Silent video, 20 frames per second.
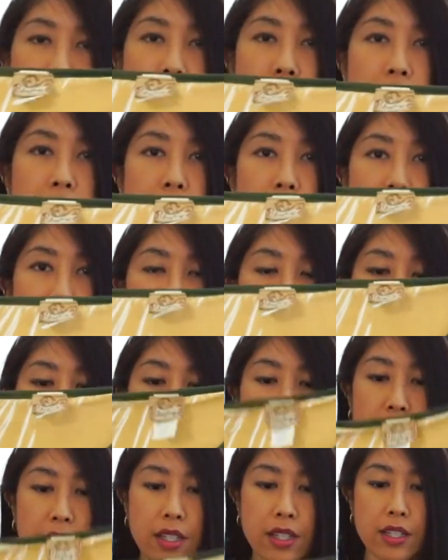nice fitted
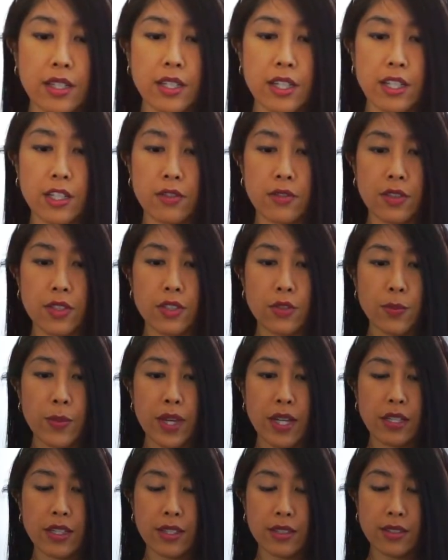tee, kind of a
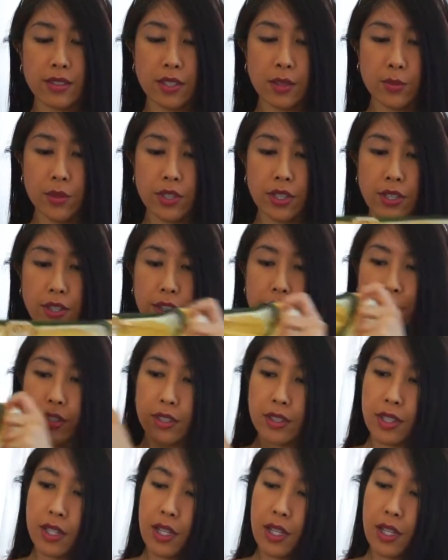spandexy material.